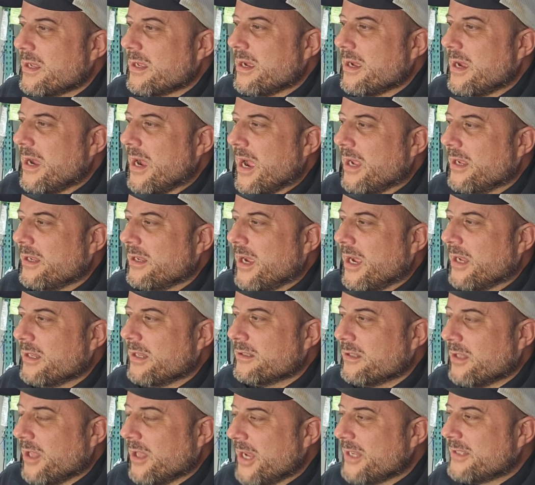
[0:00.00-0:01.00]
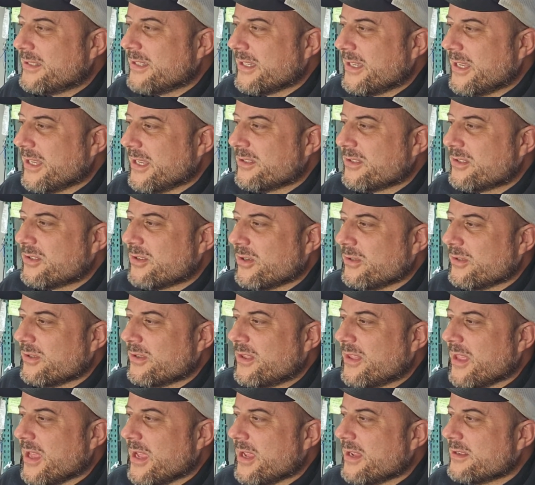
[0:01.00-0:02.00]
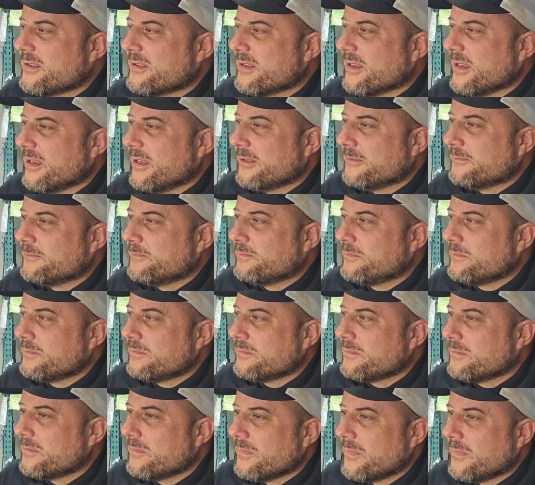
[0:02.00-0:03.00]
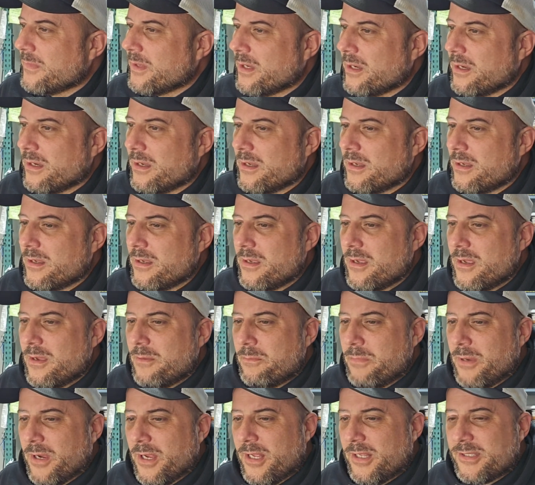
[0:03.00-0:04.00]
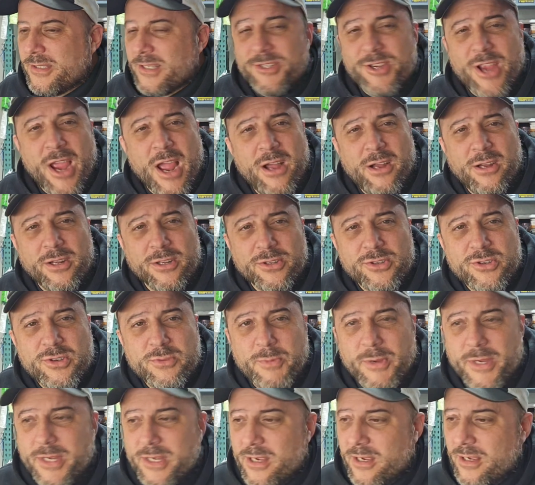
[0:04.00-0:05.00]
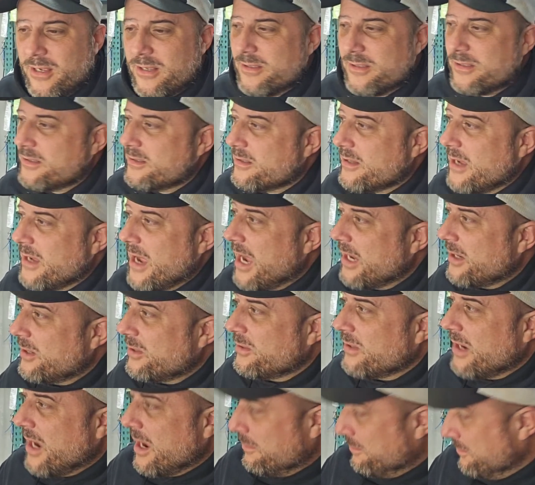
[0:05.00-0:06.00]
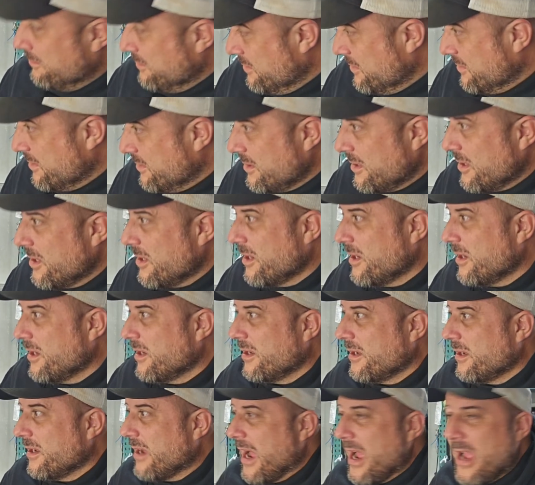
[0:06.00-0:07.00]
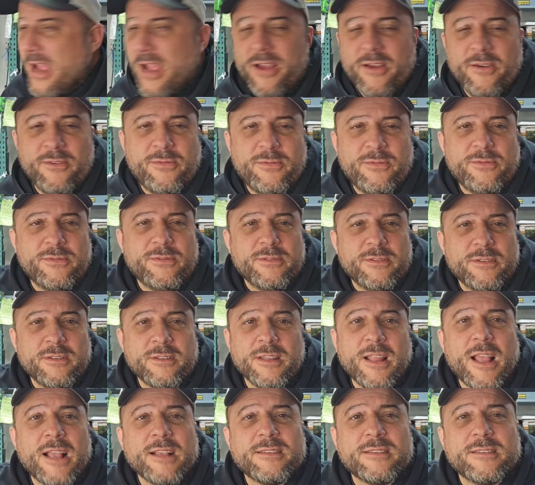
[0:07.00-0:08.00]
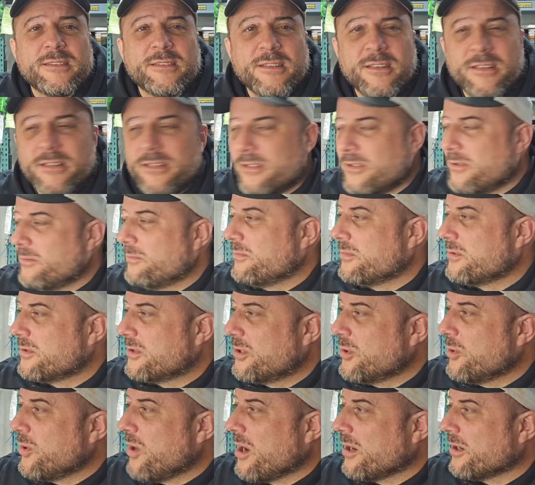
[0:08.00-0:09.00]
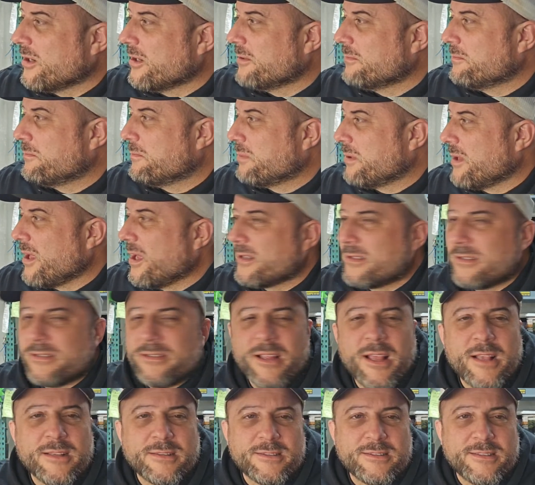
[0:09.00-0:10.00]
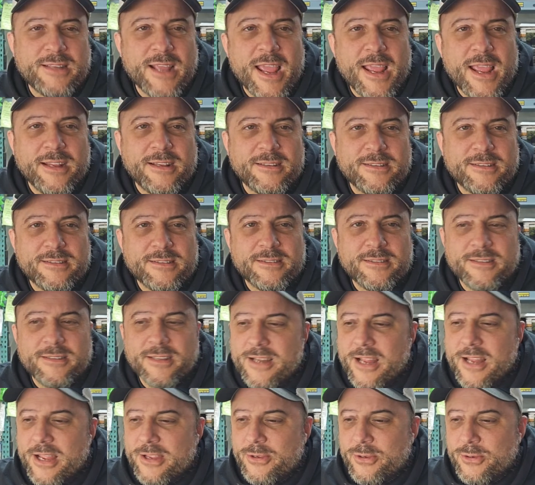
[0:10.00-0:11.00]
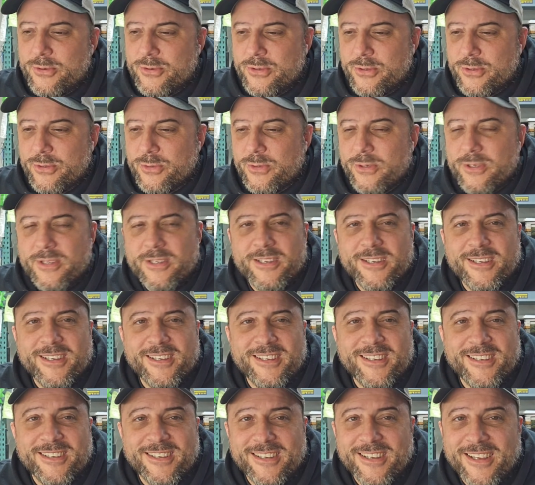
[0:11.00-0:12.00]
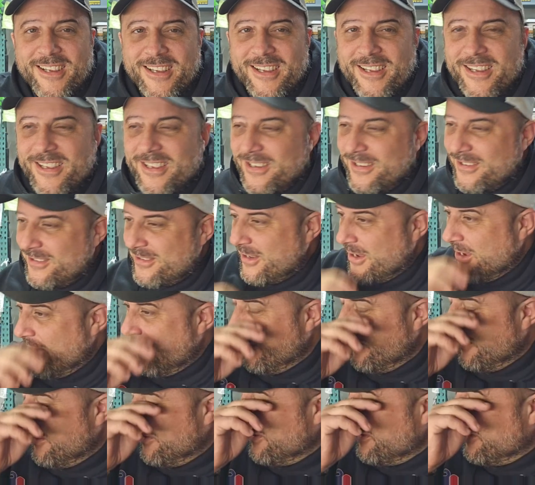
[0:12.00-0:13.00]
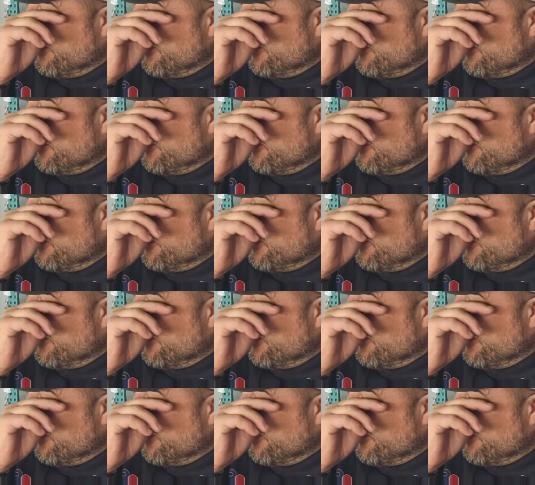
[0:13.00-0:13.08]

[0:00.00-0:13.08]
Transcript: I like to get certain things in, but it's a challenge because I have less 200 plus less tanks than I used to. So